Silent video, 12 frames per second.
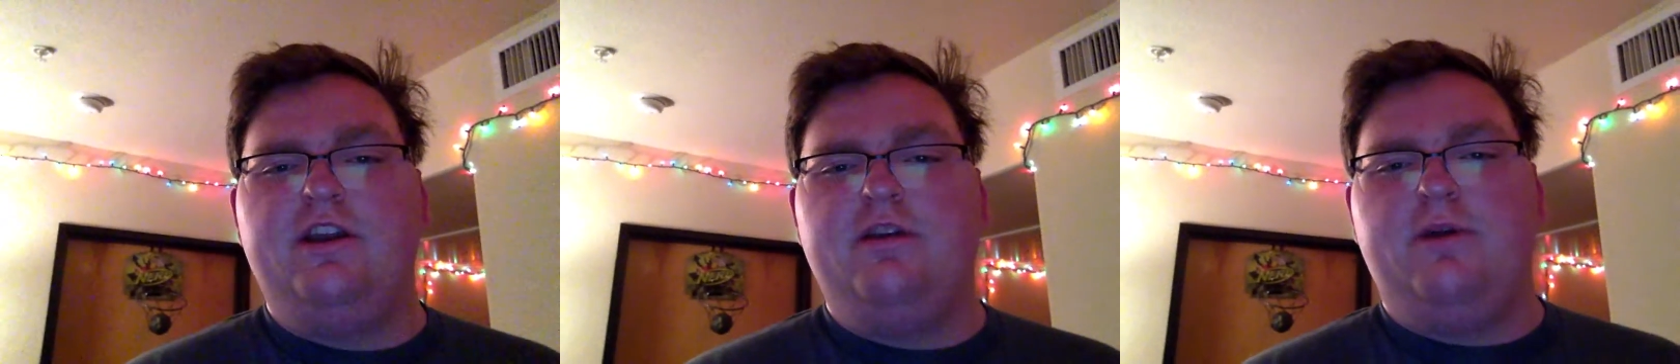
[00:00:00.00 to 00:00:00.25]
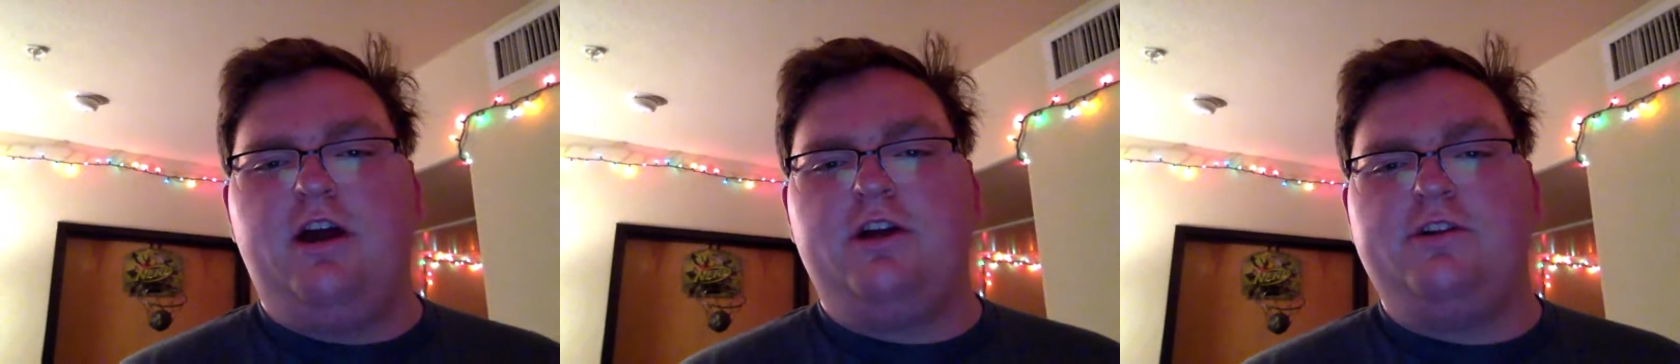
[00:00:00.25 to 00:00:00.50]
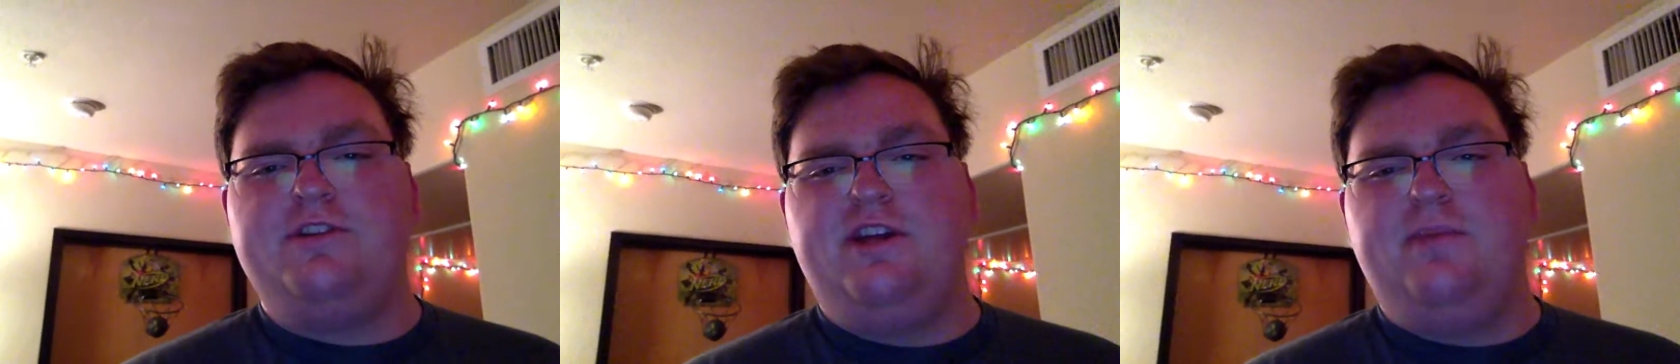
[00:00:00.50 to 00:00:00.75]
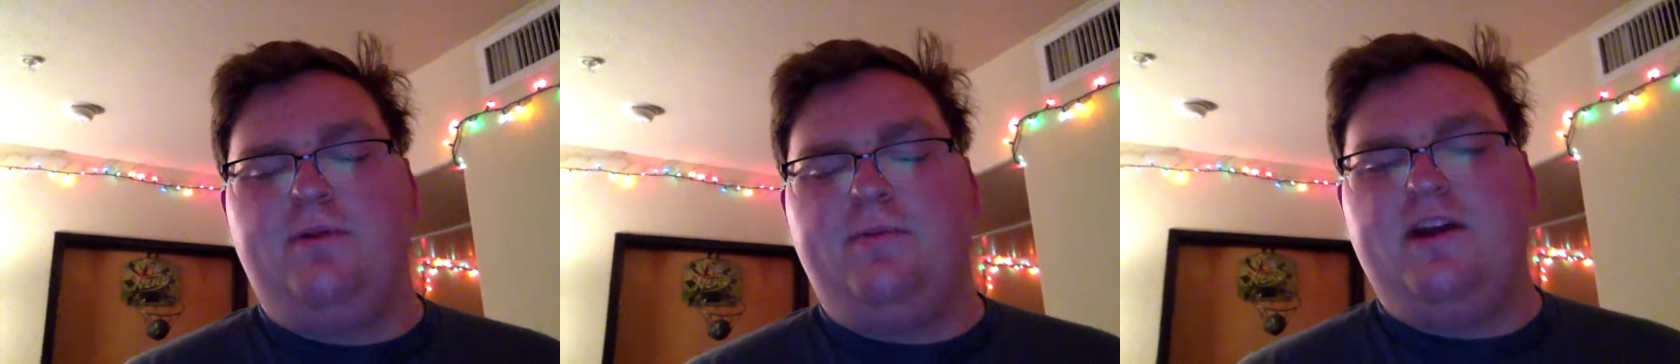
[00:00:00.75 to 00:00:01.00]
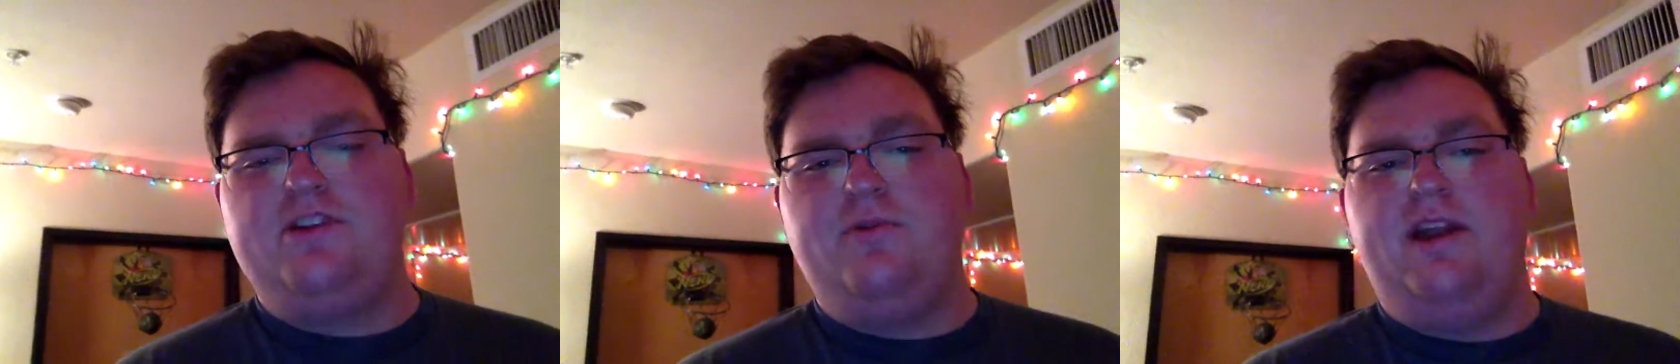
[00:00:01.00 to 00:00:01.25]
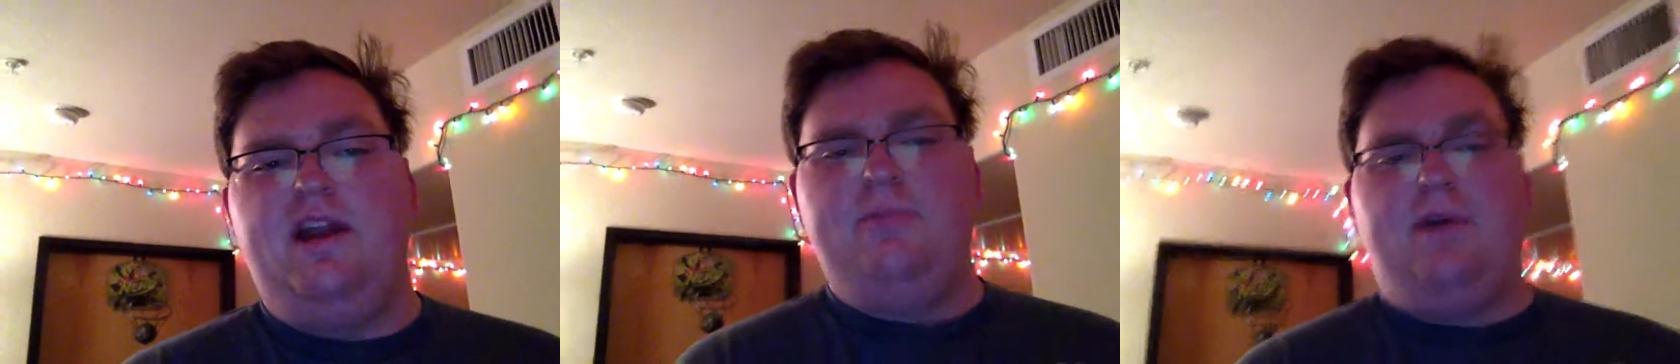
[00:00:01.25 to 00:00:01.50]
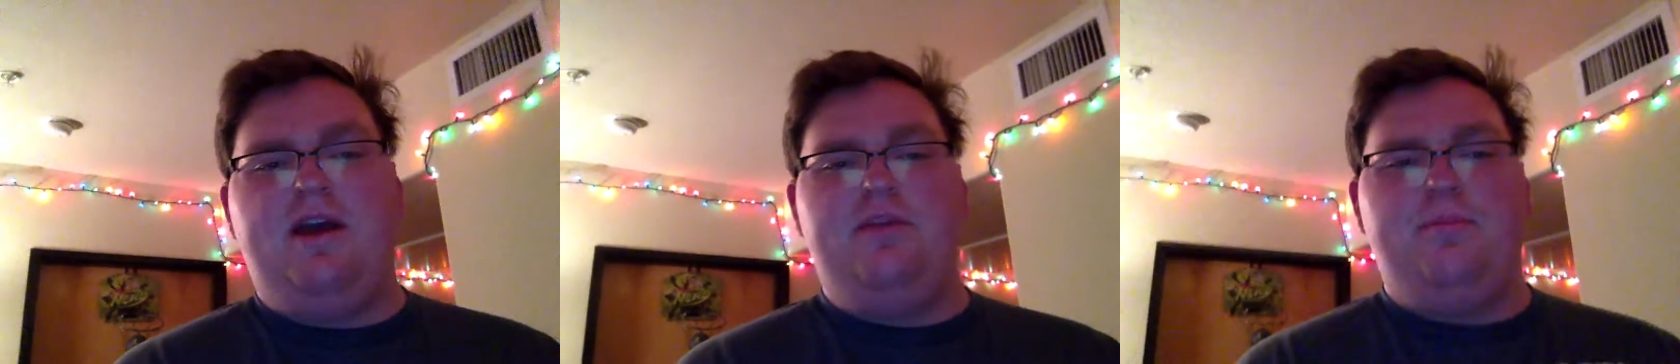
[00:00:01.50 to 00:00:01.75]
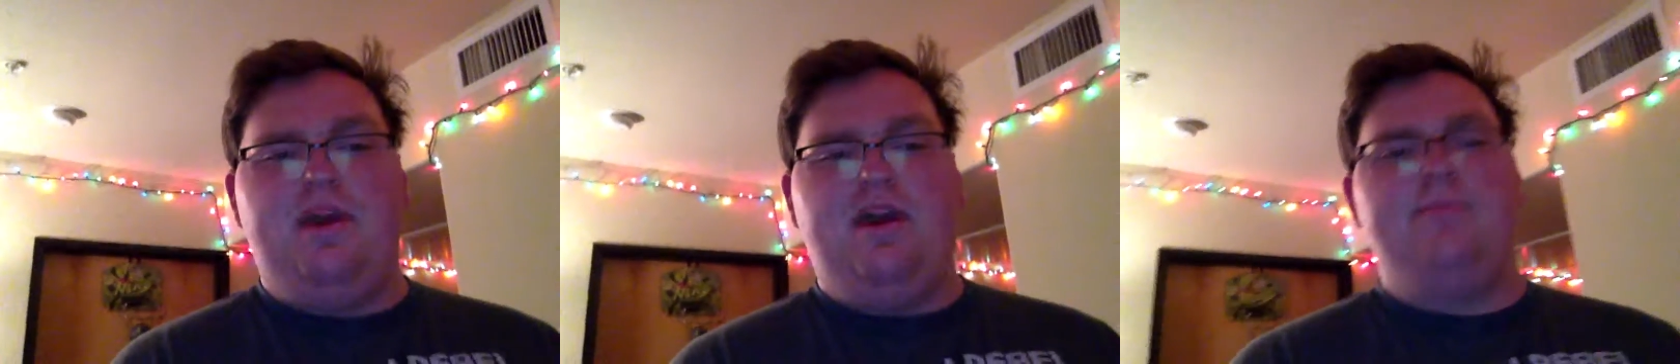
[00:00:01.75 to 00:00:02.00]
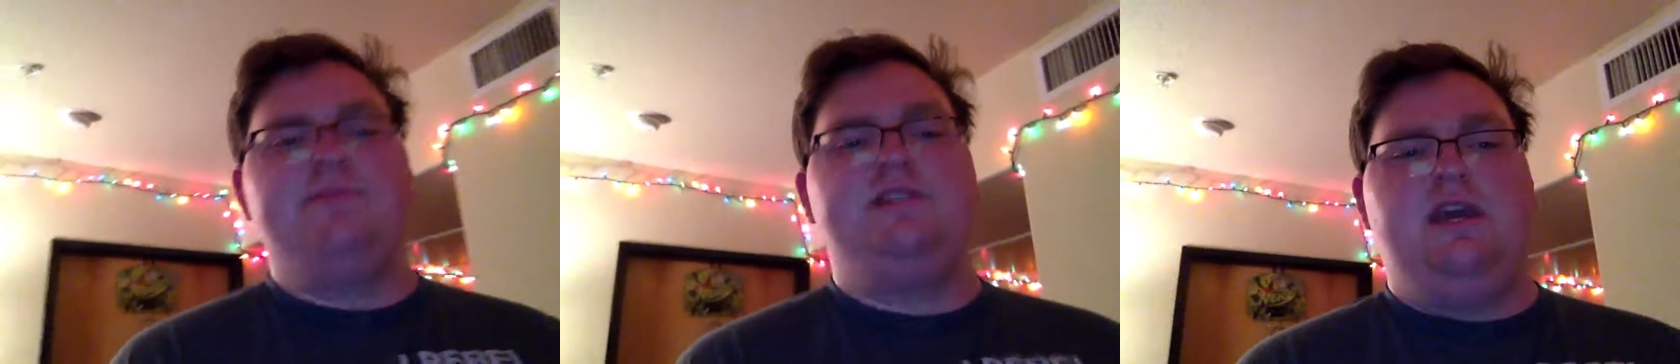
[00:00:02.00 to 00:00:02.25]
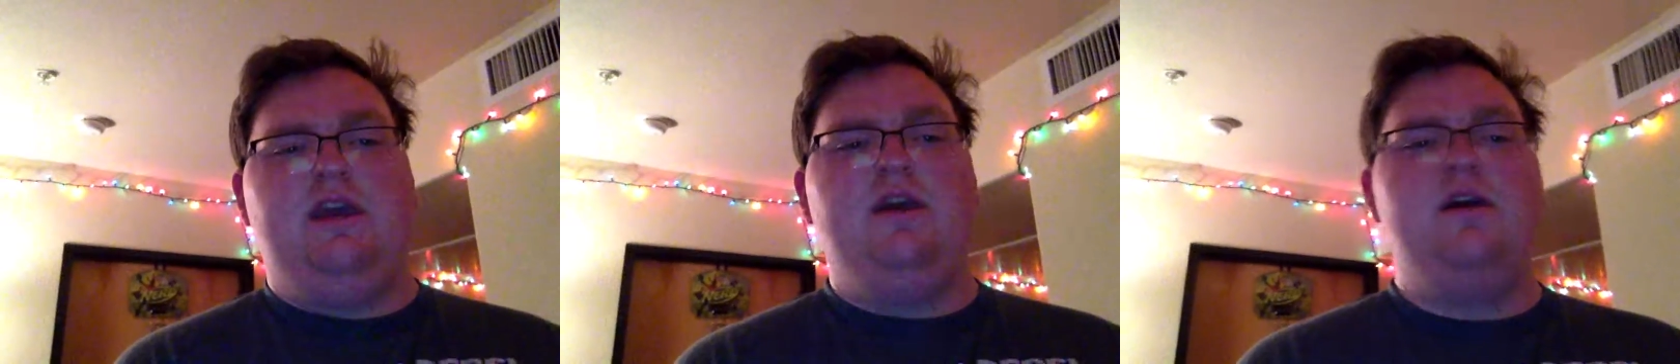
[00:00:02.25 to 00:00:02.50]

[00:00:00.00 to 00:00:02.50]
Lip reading: democracy perpetuated by the PMC.